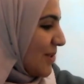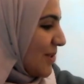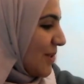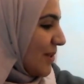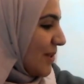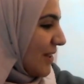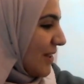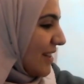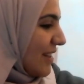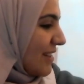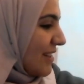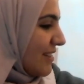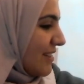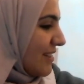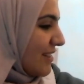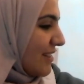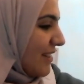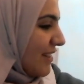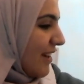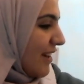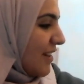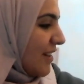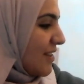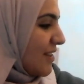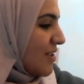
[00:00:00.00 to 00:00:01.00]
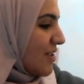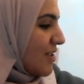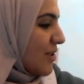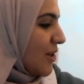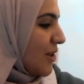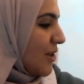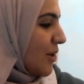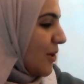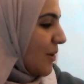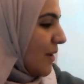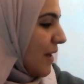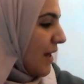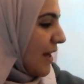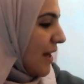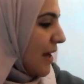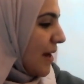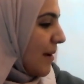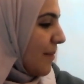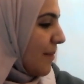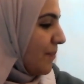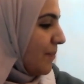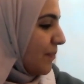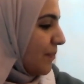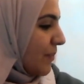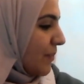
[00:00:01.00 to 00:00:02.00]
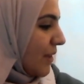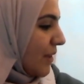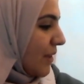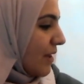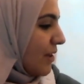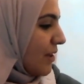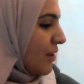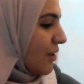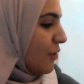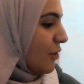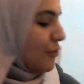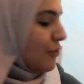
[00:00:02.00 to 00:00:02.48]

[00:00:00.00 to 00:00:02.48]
two lights. Yeah. So, with